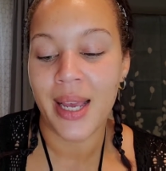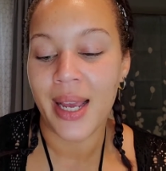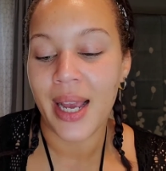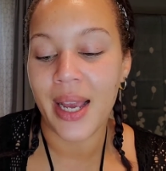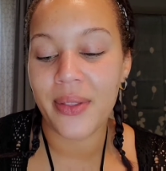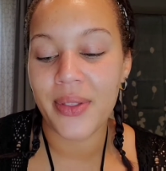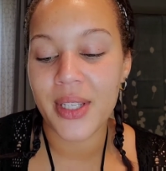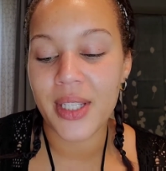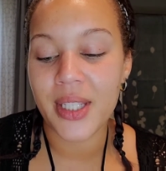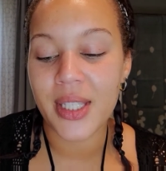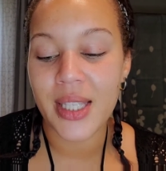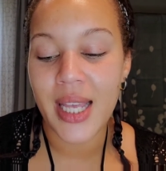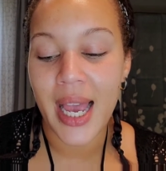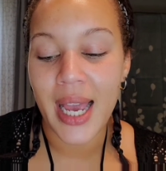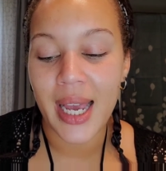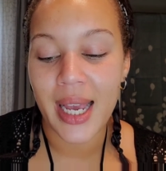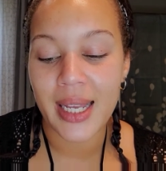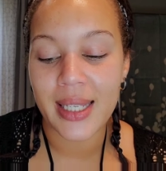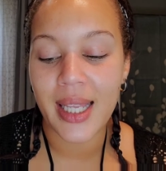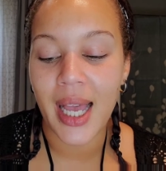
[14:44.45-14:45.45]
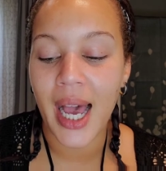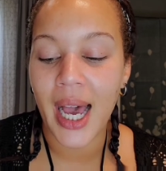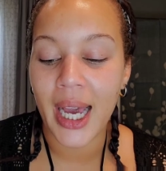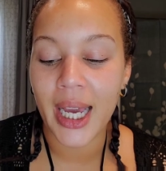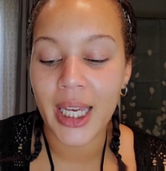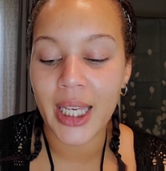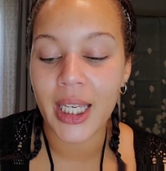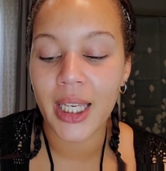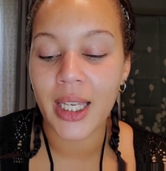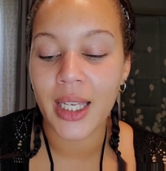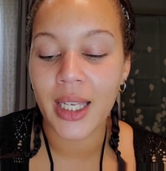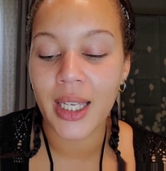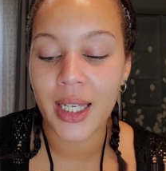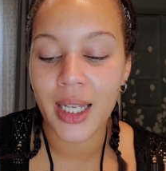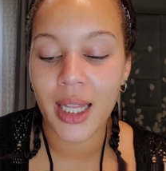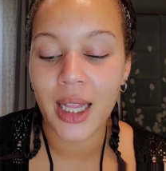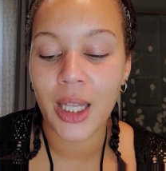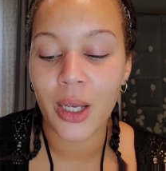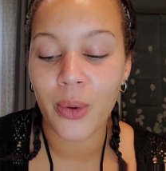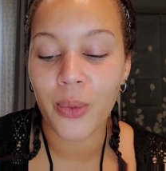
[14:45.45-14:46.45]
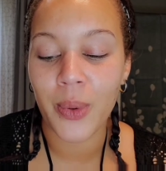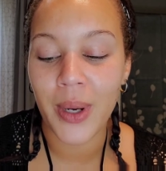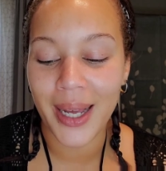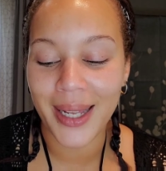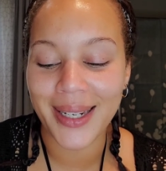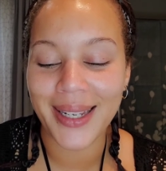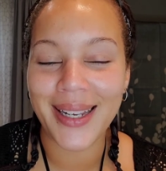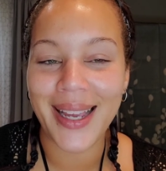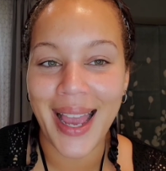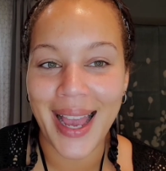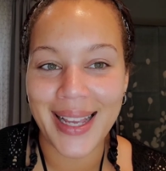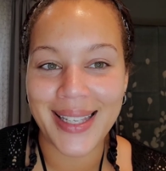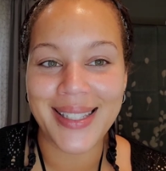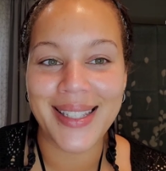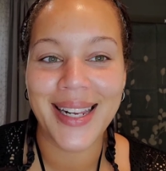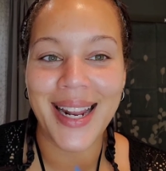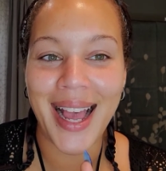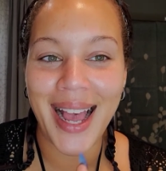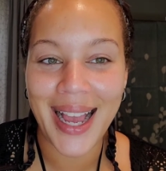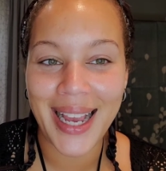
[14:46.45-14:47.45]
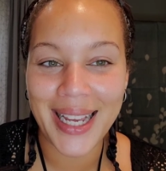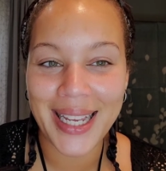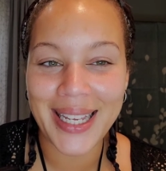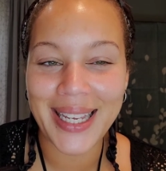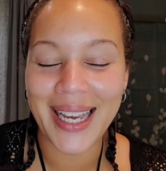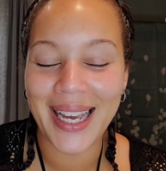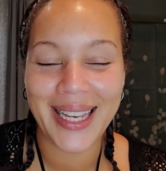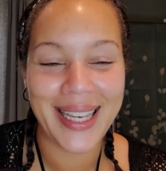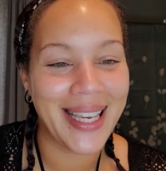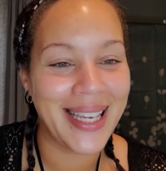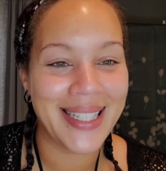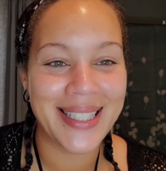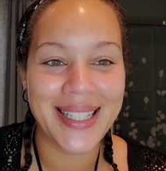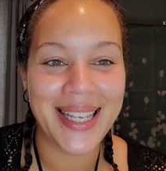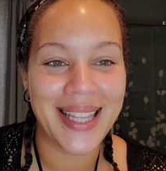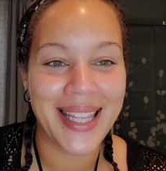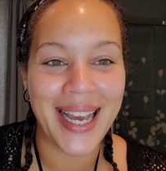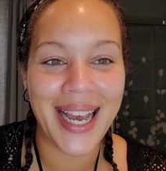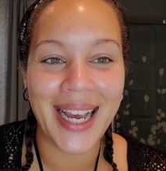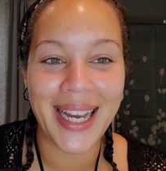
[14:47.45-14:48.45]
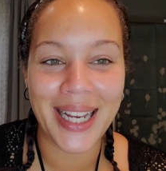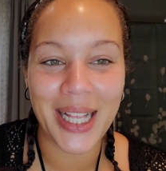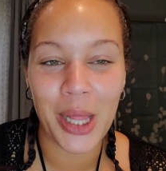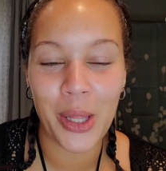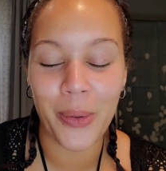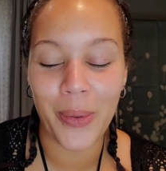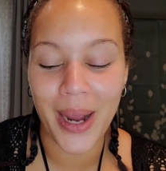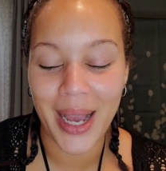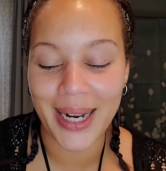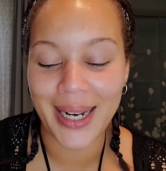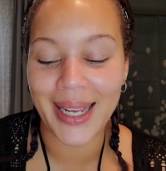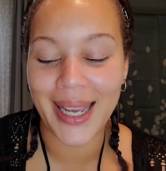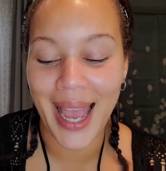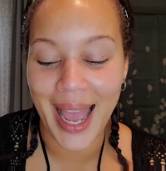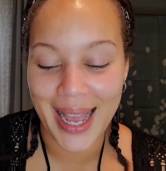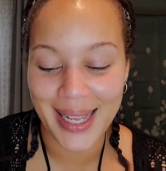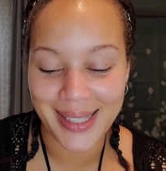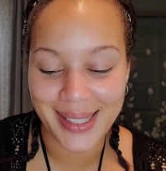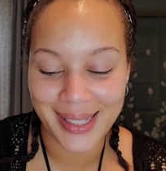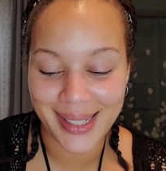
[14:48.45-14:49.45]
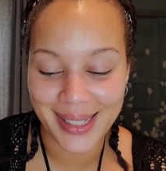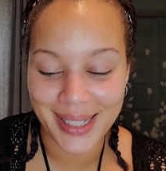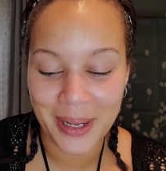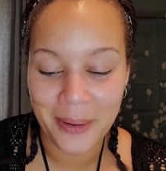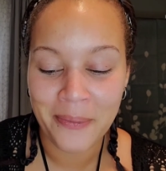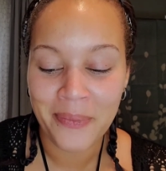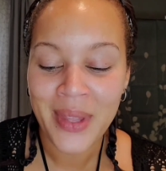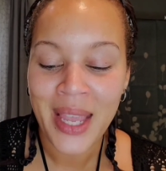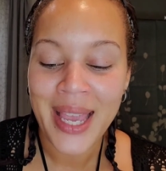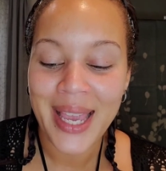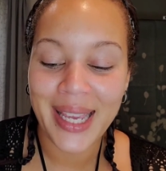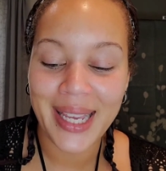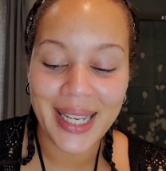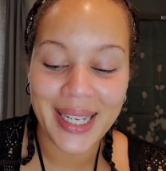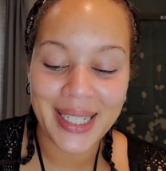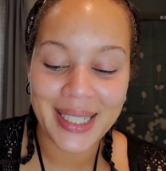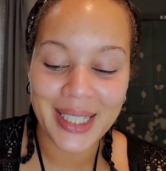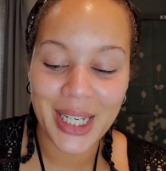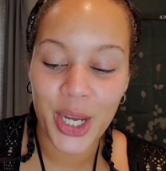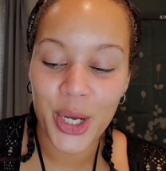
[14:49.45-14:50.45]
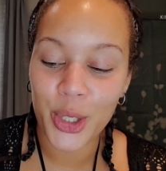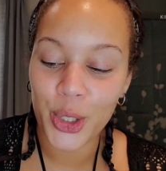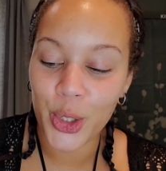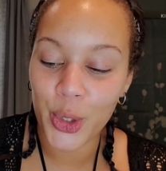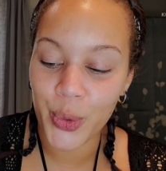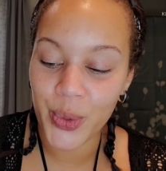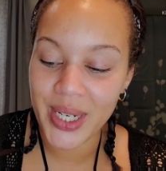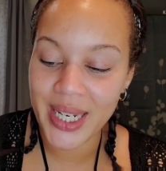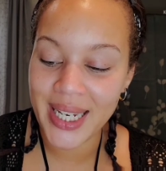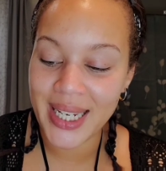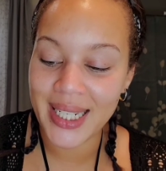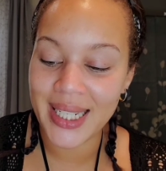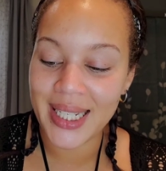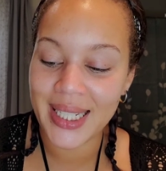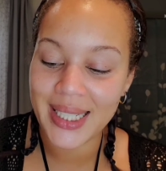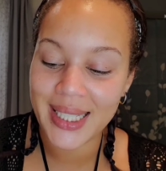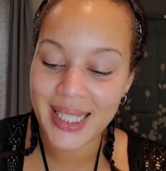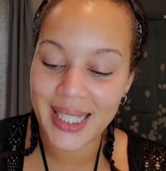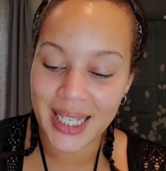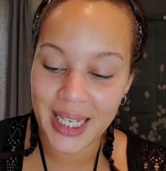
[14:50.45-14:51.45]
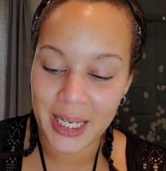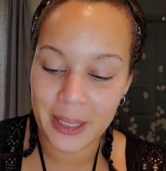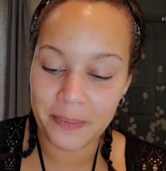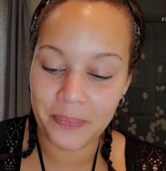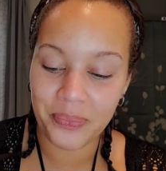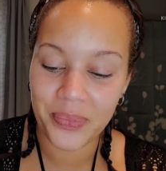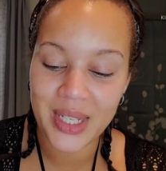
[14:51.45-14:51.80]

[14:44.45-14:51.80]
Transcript: And this has hyaluronic acid, I can't say that, hyaluronic acid, and green tea.